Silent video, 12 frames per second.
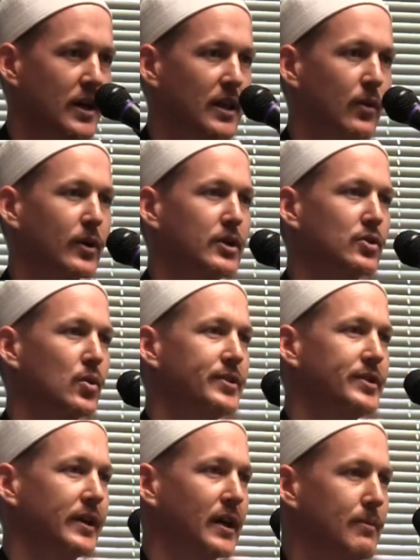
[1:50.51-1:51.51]
that what is going
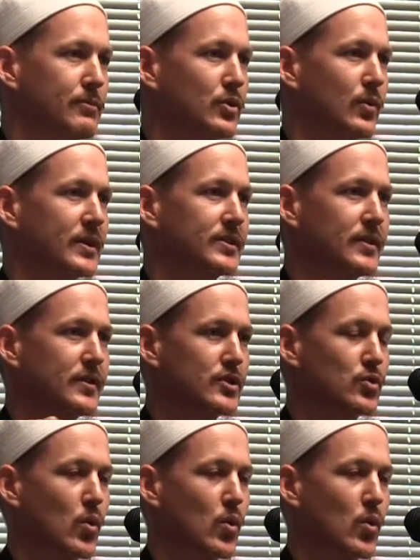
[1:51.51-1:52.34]
to come to us in this